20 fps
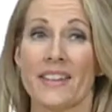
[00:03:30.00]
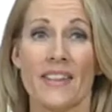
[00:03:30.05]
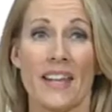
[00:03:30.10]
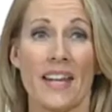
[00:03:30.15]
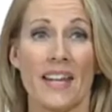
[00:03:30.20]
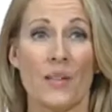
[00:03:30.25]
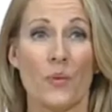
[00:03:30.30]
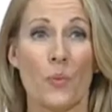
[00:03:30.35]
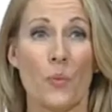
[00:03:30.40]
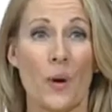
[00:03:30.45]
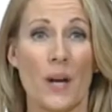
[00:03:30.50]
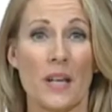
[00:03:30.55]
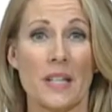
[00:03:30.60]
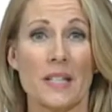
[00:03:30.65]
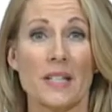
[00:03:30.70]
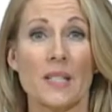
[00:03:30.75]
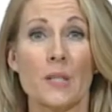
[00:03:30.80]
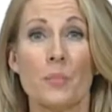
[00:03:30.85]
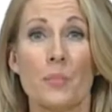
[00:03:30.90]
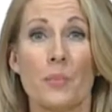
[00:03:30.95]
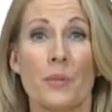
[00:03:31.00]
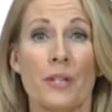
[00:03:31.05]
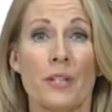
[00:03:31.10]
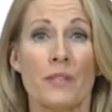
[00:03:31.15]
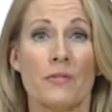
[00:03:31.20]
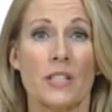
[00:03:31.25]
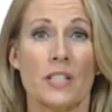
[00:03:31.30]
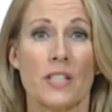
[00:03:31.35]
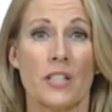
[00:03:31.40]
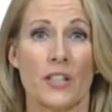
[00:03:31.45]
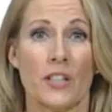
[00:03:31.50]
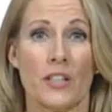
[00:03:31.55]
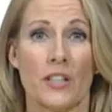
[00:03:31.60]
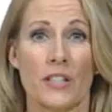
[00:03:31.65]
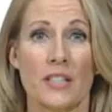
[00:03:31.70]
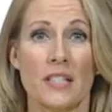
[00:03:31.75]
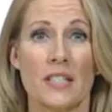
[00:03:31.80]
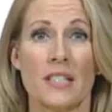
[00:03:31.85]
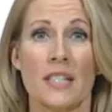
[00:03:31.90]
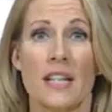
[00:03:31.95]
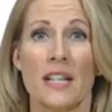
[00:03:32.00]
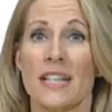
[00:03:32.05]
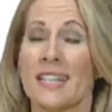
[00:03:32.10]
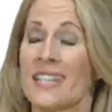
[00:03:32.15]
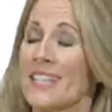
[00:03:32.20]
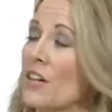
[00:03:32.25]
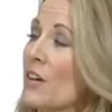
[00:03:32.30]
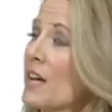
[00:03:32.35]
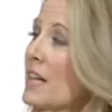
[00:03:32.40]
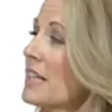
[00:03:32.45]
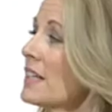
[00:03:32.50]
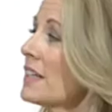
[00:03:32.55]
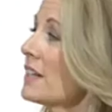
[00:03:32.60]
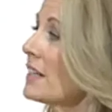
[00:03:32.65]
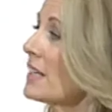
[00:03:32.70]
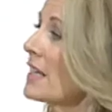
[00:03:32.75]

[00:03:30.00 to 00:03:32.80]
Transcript: then when spring returns, is there anything